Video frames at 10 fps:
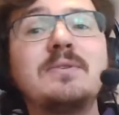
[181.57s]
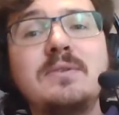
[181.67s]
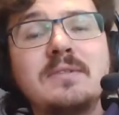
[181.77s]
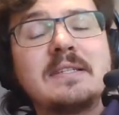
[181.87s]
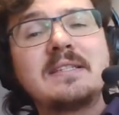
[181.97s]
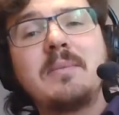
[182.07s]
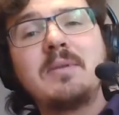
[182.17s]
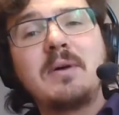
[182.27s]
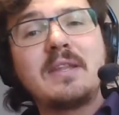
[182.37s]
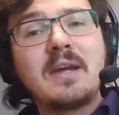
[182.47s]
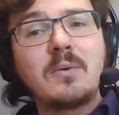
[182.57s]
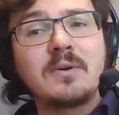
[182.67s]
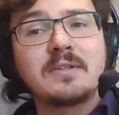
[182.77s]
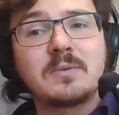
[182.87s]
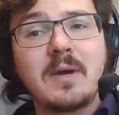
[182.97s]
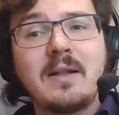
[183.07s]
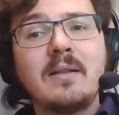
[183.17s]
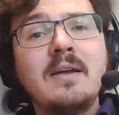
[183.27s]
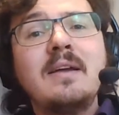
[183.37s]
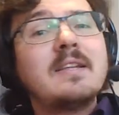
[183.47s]
are using some of them on the network as
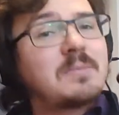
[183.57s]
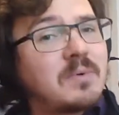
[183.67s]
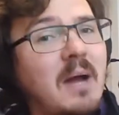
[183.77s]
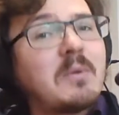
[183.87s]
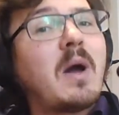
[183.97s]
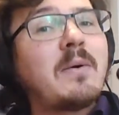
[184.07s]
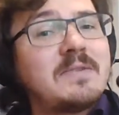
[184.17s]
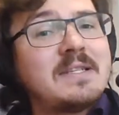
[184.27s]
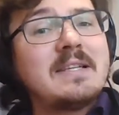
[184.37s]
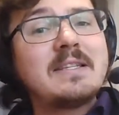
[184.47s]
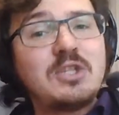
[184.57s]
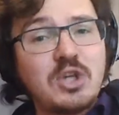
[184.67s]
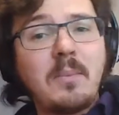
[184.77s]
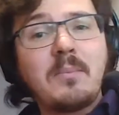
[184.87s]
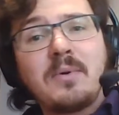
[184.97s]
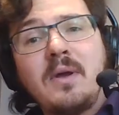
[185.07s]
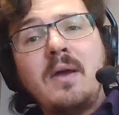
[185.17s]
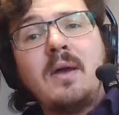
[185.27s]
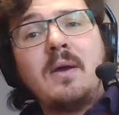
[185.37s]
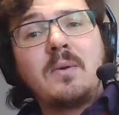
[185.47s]
well. It's probably why we've seen the jump,
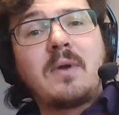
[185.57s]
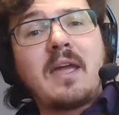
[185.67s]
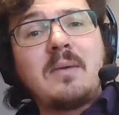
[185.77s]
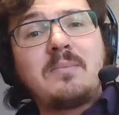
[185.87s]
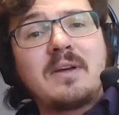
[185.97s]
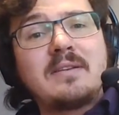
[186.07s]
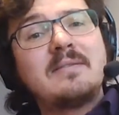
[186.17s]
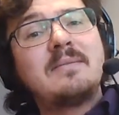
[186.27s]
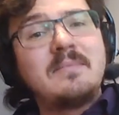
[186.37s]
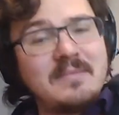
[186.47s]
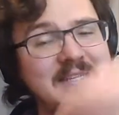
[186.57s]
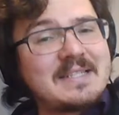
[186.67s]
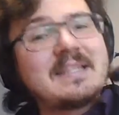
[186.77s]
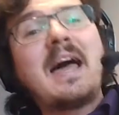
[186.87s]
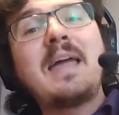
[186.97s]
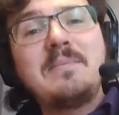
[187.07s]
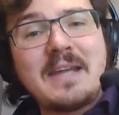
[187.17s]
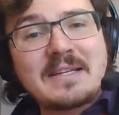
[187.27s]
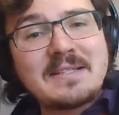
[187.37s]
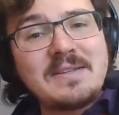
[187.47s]
right? But this time
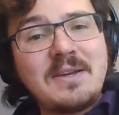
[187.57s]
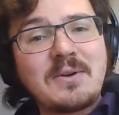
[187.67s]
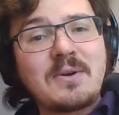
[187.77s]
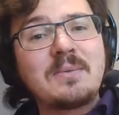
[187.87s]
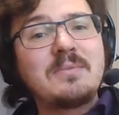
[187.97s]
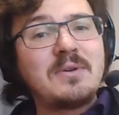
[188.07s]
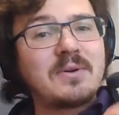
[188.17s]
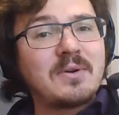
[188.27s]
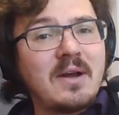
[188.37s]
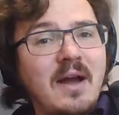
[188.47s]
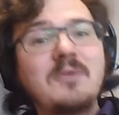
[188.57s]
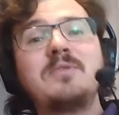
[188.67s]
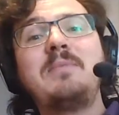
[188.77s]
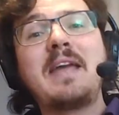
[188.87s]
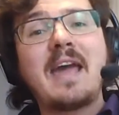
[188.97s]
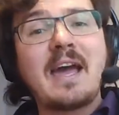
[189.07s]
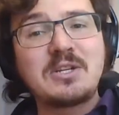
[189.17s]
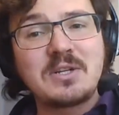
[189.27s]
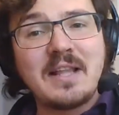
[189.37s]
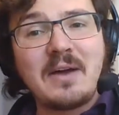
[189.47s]
next year, your 100 mega
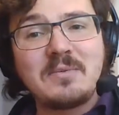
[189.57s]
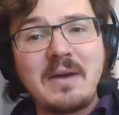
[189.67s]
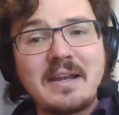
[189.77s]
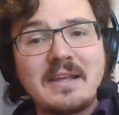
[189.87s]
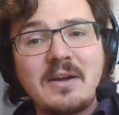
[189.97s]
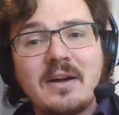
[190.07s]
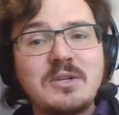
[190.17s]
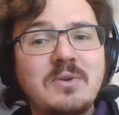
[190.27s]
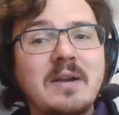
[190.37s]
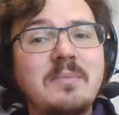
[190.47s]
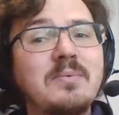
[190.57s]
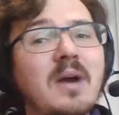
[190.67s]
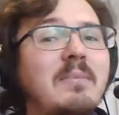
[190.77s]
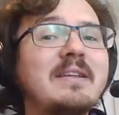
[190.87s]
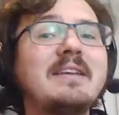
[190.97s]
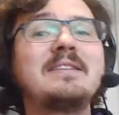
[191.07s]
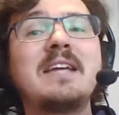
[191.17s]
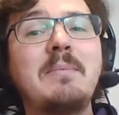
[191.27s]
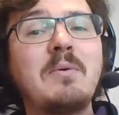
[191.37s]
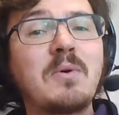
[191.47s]
hash cloud mining contract probably
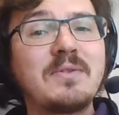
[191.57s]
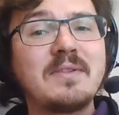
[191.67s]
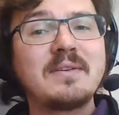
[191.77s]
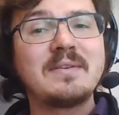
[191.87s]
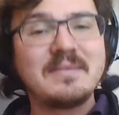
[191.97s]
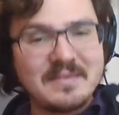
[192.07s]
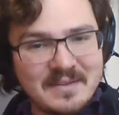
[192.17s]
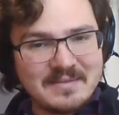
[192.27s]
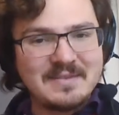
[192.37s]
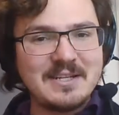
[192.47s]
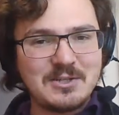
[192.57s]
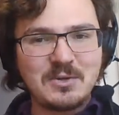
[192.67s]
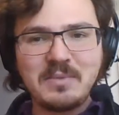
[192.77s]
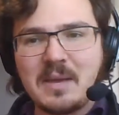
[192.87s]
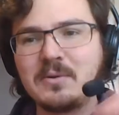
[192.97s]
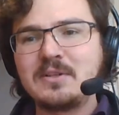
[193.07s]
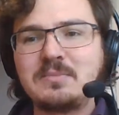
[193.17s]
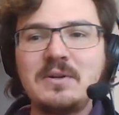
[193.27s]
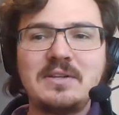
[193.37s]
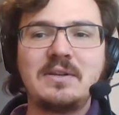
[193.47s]
isn't going to be worth the the digital paper
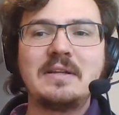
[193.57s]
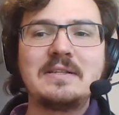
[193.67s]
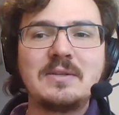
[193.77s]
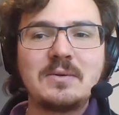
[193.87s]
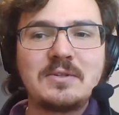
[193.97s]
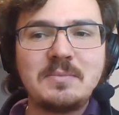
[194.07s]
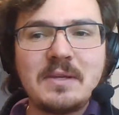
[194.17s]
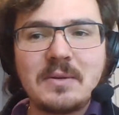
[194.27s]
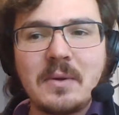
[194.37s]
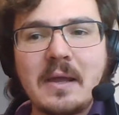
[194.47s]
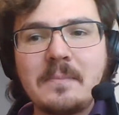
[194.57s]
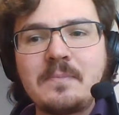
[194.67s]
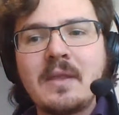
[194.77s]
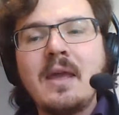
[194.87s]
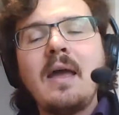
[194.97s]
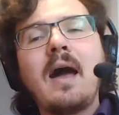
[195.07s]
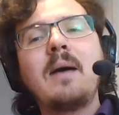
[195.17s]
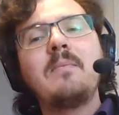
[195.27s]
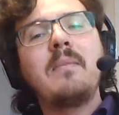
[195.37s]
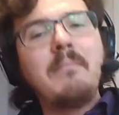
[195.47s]
it's printed on, so to speak, right?
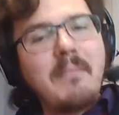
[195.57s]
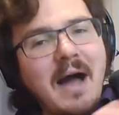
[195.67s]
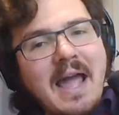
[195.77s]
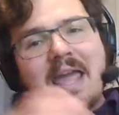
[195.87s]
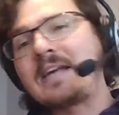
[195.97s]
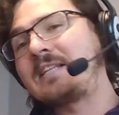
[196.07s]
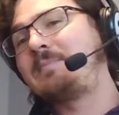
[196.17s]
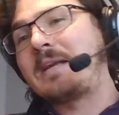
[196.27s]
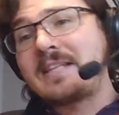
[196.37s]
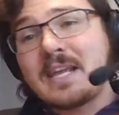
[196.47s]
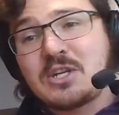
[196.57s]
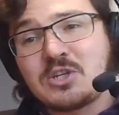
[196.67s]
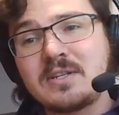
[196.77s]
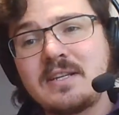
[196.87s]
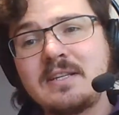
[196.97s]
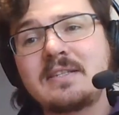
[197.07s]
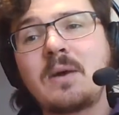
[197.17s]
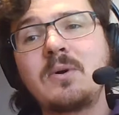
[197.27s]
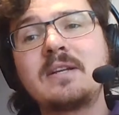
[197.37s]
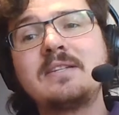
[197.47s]
Um, my expectation is
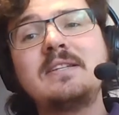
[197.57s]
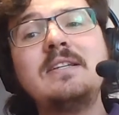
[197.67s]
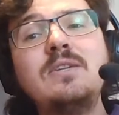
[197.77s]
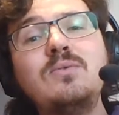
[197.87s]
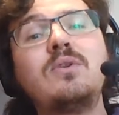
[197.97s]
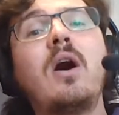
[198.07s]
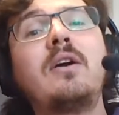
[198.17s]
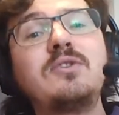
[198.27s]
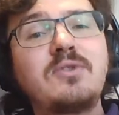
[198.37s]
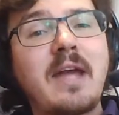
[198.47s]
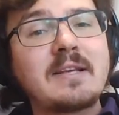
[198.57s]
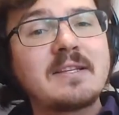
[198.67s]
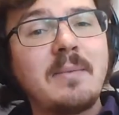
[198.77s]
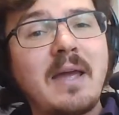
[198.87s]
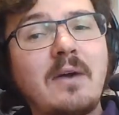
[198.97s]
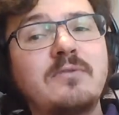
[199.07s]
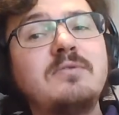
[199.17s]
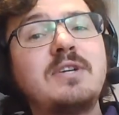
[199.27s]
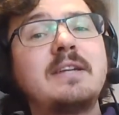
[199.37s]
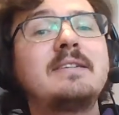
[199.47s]
that we're going to see new contracts coming out
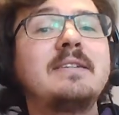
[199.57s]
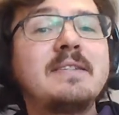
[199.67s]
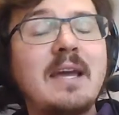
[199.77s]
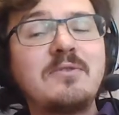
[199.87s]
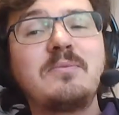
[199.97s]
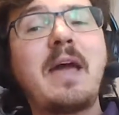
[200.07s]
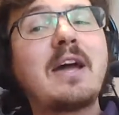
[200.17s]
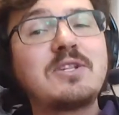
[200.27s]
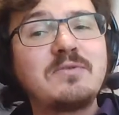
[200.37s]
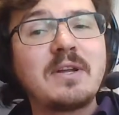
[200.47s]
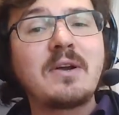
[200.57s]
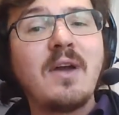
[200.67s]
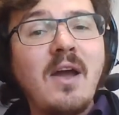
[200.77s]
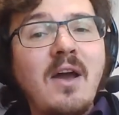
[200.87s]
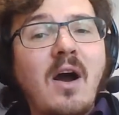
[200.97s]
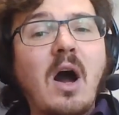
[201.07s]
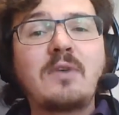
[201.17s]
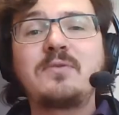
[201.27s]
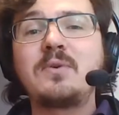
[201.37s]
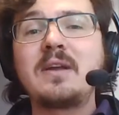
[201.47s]
from Genesis and from Hashflare
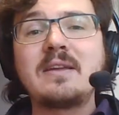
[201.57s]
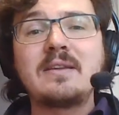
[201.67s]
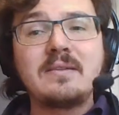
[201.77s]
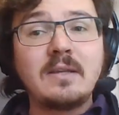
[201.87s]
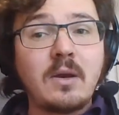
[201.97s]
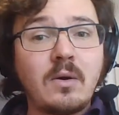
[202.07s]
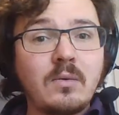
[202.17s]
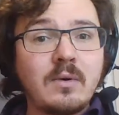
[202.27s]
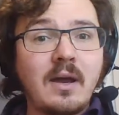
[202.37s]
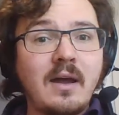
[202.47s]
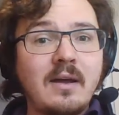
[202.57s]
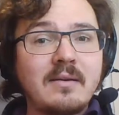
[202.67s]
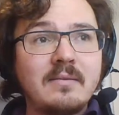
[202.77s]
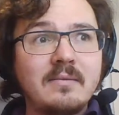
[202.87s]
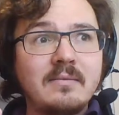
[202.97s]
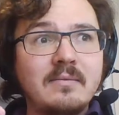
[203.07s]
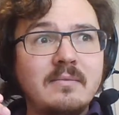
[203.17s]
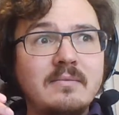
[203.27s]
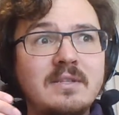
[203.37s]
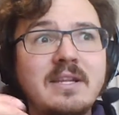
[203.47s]
offering, you know, uh,
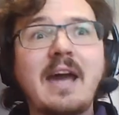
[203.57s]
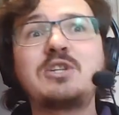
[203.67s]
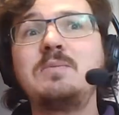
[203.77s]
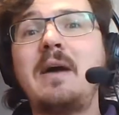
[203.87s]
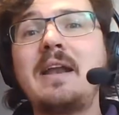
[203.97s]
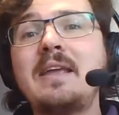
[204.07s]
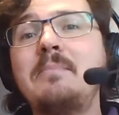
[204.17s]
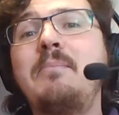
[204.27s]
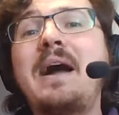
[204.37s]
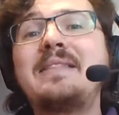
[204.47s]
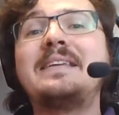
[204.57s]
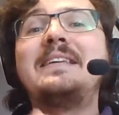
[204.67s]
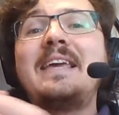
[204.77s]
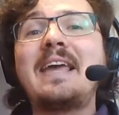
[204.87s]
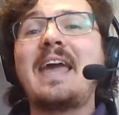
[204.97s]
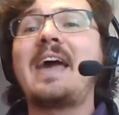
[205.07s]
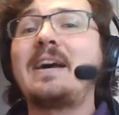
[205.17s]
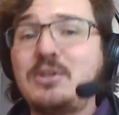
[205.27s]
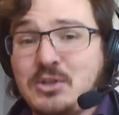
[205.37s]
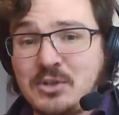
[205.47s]
Dash mining by the
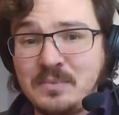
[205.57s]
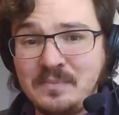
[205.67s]
gigahash,